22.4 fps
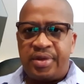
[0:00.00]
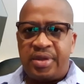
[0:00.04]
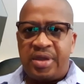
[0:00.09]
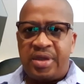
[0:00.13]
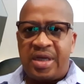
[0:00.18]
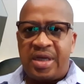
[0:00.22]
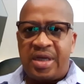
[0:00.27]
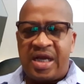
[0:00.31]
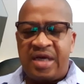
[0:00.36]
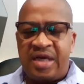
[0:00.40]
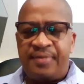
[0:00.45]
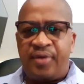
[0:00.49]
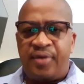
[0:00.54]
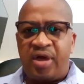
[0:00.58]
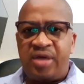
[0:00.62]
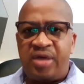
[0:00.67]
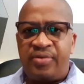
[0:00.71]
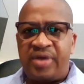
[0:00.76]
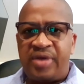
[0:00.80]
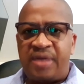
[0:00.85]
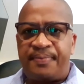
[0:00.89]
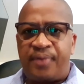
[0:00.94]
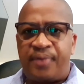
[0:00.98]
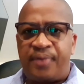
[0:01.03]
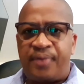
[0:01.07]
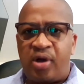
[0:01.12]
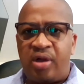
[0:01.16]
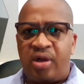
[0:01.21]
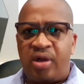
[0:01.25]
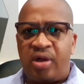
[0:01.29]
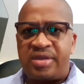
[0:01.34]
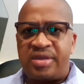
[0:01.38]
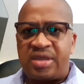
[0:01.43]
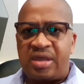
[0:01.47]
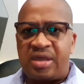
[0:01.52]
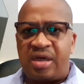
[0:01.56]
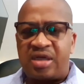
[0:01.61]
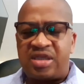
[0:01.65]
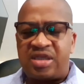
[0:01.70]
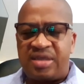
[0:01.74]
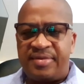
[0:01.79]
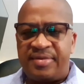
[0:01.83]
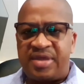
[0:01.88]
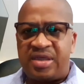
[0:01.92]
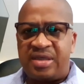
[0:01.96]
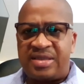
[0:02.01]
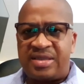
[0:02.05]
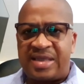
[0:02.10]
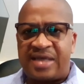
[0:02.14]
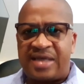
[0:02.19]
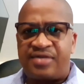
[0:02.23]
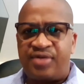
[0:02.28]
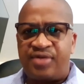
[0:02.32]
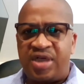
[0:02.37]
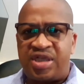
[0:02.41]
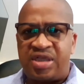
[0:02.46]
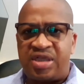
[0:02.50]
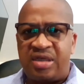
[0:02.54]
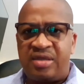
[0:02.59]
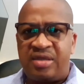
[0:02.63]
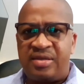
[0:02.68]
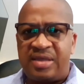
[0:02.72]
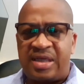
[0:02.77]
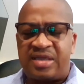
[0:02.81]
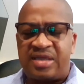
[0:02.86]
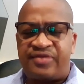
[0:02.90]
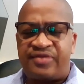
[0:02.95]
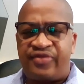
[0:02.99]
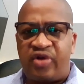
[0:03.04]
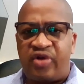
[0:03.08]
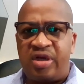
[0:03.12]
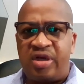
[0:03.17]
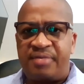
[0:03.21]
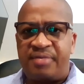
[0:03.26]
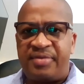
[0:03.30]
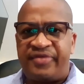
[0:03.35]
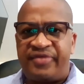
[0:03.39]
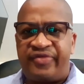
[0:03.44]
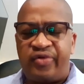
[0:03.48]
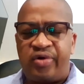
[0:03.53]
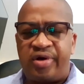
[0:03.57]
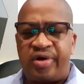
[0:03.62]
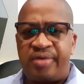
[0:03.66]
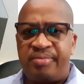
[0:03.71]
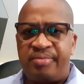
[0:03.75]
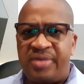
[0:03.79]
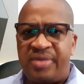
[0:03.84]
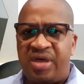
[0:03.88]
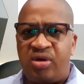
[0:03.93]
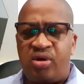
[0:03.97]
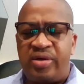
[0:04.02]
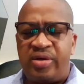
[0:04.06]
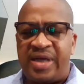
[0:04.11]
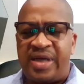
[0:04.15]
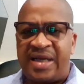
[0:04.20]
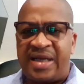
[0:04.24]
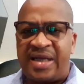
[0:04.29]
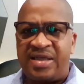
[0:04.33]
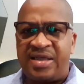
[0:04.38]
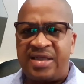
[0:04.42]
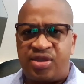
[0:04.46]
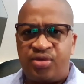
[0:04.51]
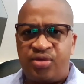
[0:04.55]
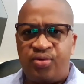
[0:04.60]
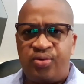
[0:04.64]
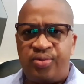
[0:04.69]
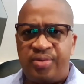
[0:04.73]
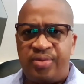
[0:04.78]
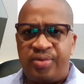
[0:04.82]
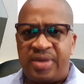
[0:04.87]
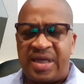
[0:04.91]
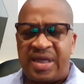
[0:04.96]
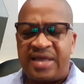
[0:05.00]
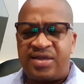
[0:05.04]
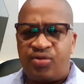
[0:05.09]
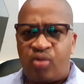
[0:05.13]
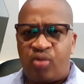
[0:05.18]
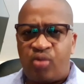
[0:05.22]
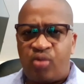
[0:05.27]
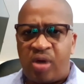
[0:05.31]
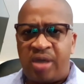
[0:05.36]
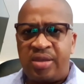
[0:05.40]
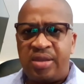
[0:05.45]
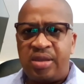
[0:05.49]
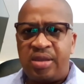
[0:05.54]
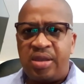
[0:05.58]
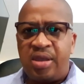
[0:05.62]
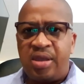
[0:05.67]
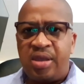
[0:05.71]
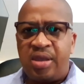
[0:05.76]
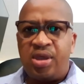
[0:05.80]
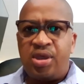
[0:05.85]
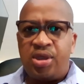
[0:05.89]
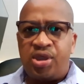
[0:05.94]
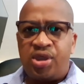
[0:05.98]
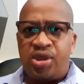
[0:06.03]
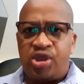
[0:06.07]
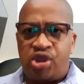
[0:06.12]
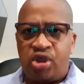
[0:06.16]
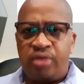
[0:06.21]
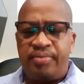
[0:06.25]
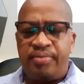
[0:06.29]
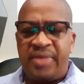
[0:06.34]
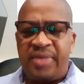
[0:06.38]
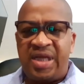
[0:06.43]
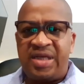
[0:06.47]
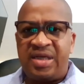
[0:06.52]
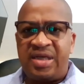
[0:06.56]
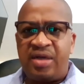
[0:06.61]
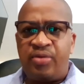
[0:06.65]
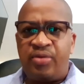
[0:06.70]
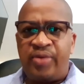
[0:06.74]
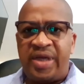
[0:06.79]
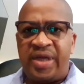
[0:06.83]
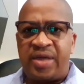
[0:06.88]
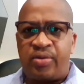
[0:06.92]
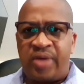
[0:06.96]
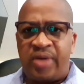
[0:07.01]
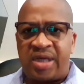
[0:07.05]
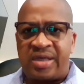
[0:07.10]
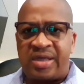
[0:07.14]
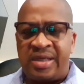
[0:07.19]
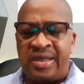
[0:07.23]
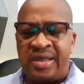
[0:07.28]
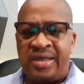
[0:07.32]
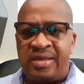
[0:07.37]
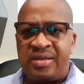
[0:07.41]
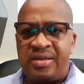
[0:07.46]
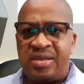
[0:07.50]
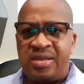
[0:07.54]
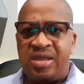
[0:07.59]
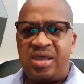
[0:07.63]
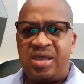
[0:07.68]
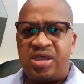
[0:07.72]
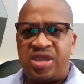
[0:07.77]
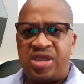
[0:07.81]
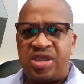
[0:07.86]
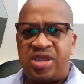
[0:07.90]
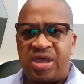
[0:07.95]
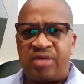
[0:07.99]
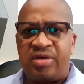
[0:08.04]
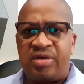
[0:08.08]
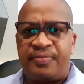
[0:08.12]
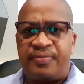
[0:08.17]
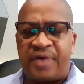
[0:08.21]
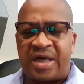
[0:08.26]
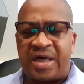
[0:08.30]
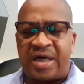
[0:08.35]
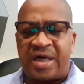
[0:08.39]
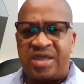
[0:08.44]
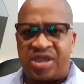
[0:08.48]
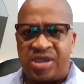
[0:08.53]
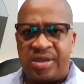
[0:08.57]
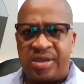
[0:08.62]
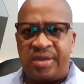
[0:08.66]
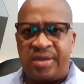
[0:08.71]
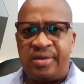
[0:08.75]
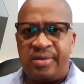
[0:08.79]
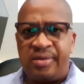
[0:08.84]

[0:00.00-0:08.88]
Anybody with a pulse oximeter saturation that's falling below 92, 91 should make their way quickly to their general practitioner,